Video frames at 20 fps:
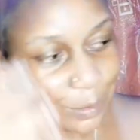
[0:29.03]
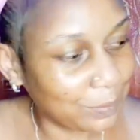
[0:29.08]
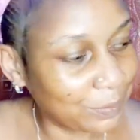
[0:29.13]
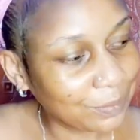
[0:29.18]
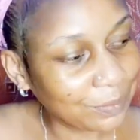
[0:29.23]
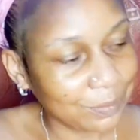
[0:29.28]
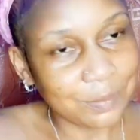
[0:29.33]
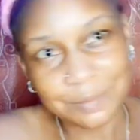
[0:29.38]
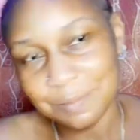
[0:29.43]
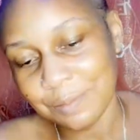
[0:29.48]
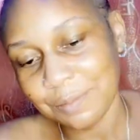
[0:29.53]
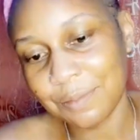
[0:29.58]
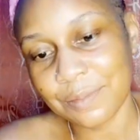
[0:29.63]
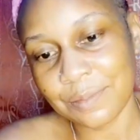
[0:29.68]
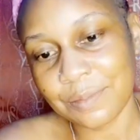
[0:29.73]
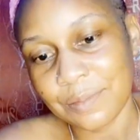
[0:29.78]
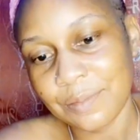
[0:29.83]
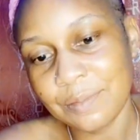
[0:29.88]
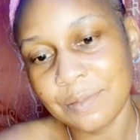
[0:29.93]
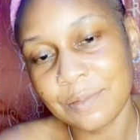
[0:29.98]
So stick
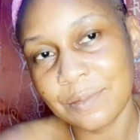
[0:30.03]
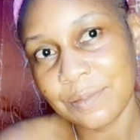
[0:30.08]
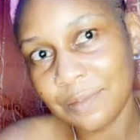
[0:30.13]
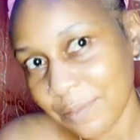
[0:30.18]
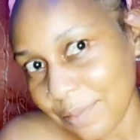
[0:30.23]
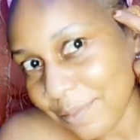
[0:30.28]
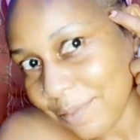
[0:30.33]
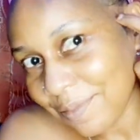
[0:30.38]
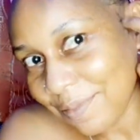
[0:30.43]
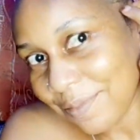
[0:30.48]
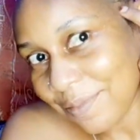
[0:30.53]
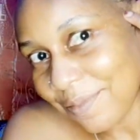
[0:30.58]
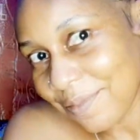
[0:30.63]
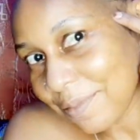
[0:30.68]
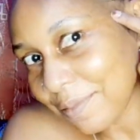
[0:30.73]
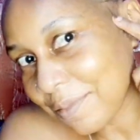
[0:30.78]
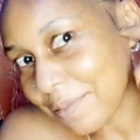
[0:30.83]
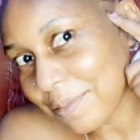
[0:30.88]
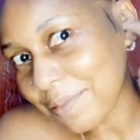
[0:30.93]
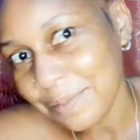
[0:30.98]
around till the end
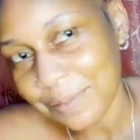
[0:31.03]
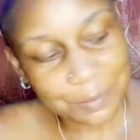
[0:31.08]
of this